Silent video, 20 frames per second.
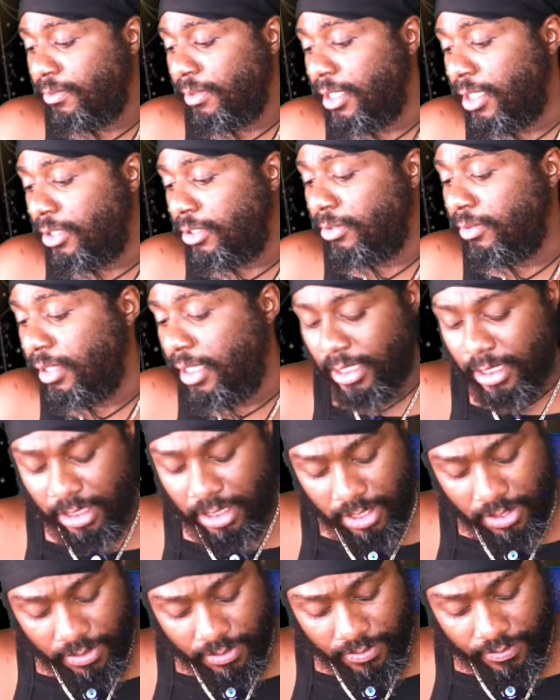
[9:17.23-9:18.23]
What else you need to
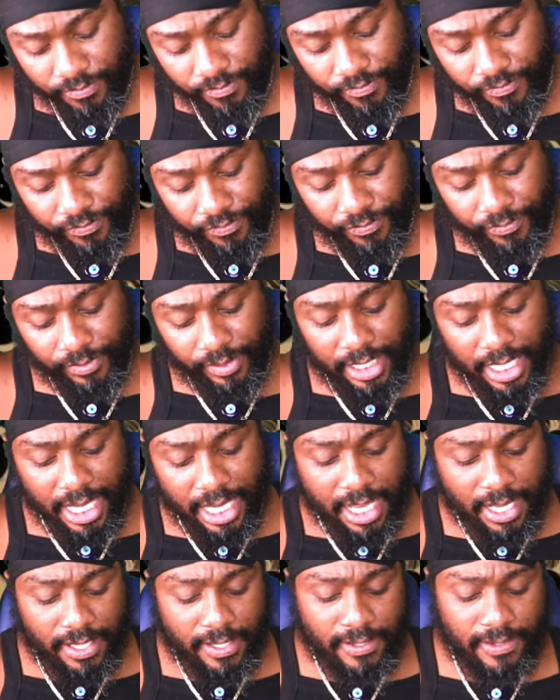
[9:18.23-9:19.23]
know?
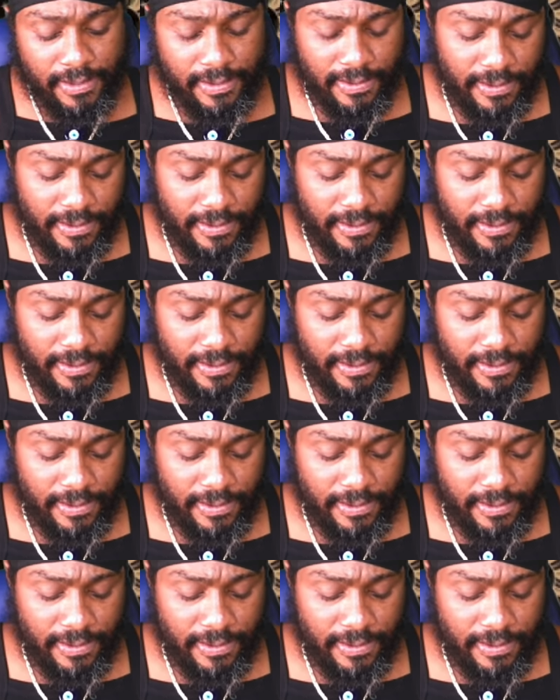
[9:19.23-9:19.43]
Yeah.